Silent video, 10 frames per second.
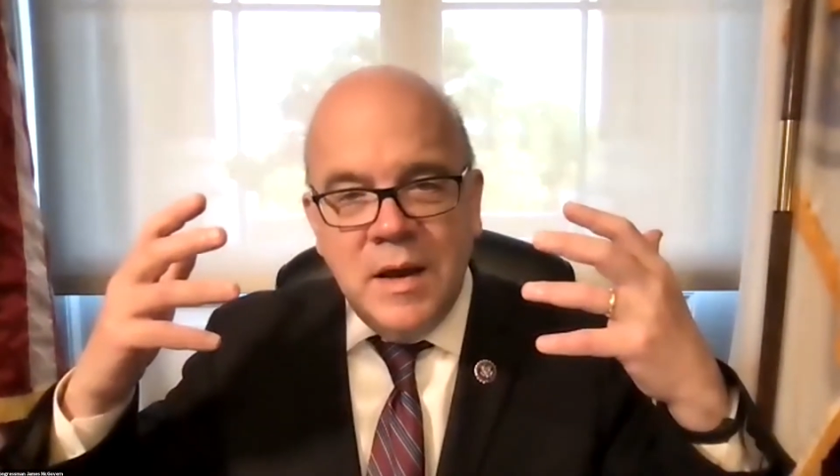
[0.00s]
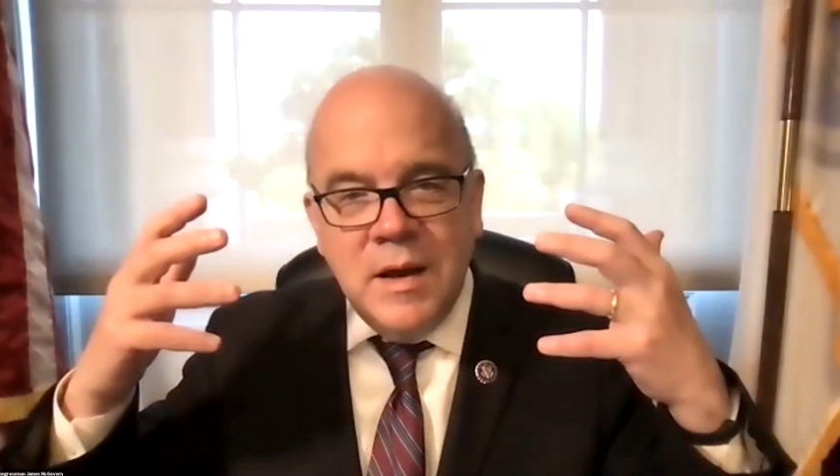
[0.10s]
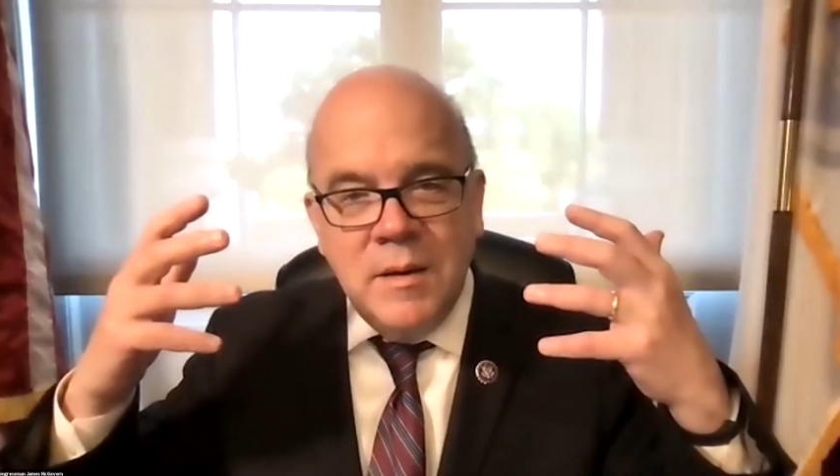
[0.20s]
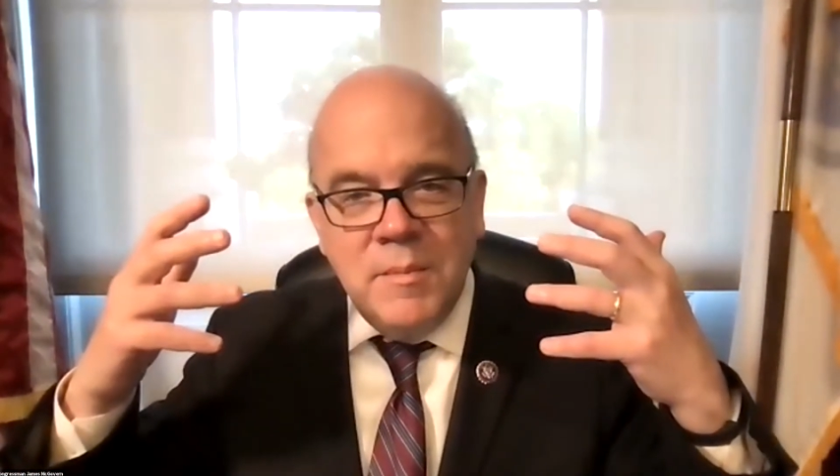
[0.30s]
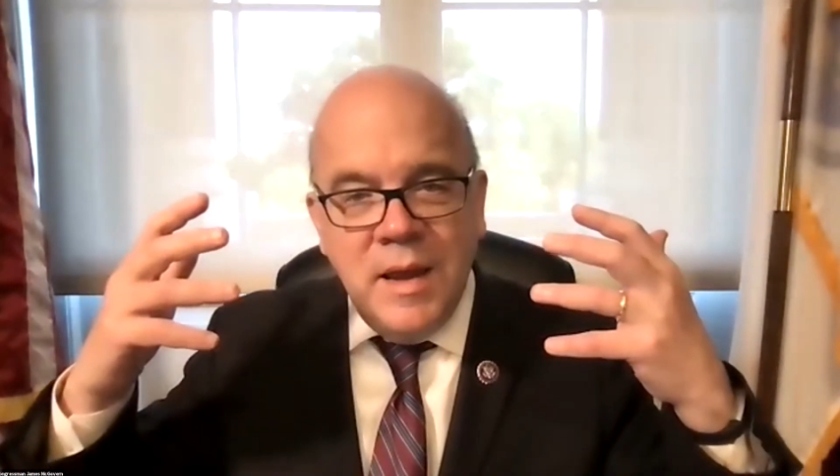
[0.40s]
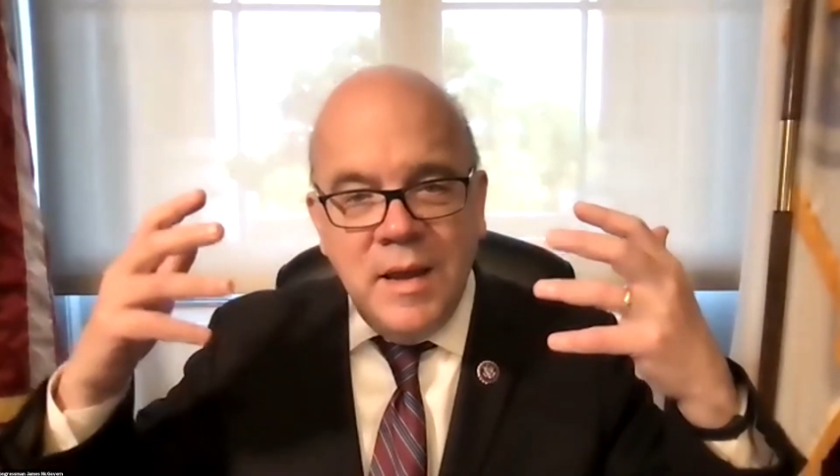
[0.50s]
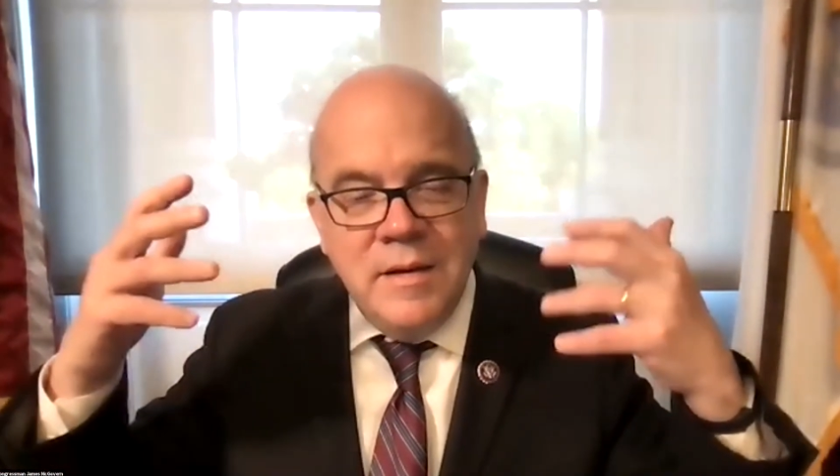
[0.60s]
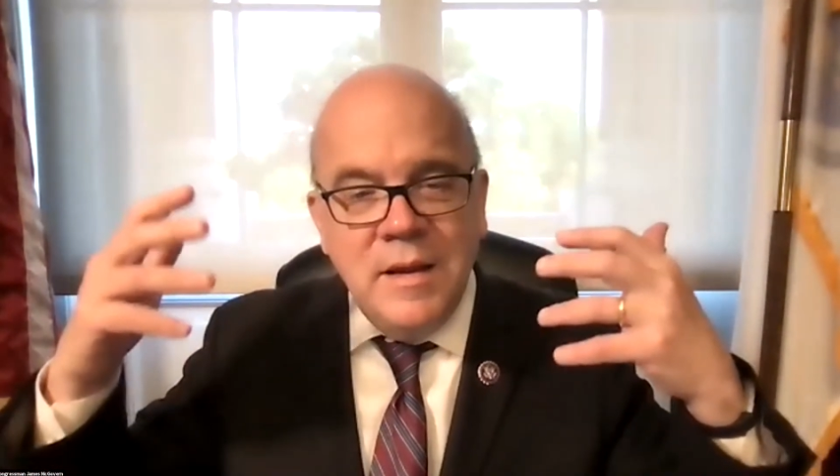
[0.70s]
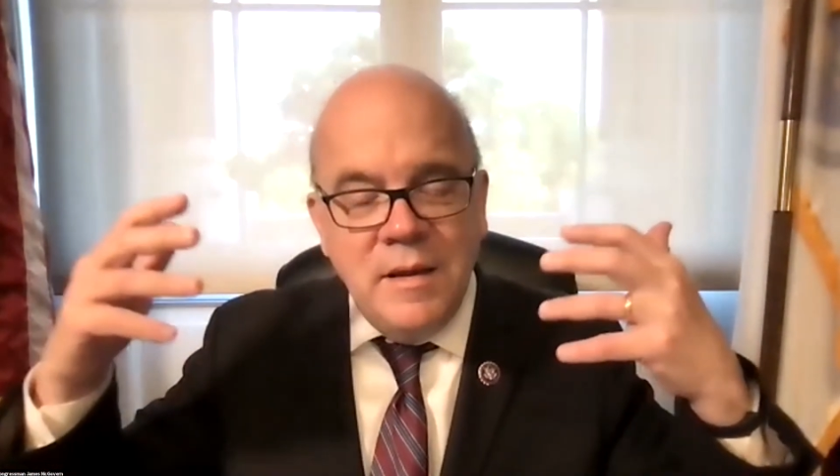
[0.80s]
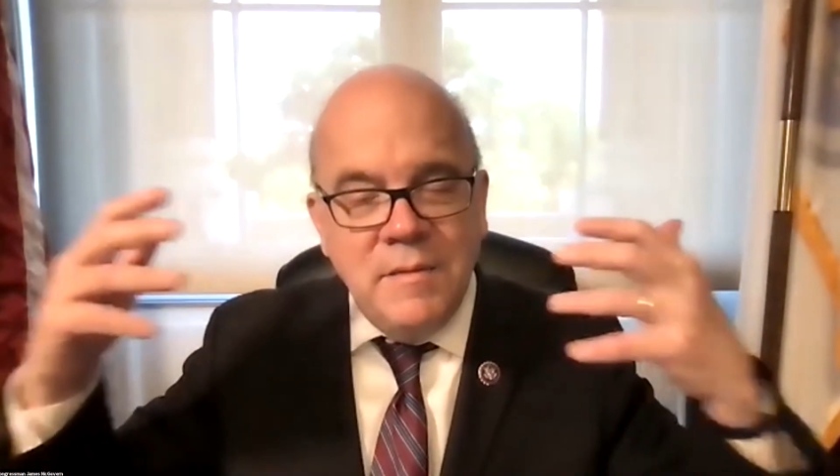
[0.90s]
and
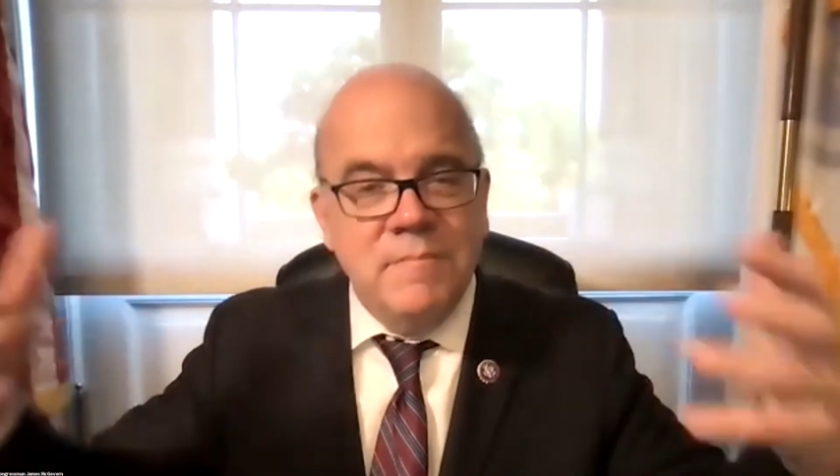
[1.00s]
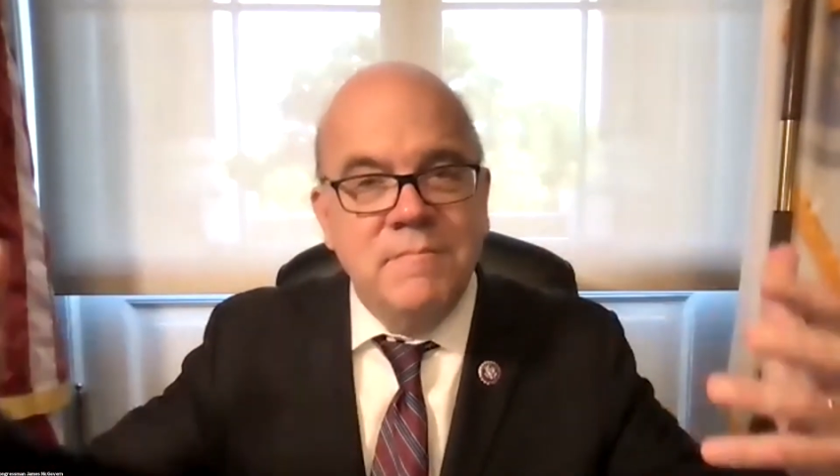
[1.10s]
the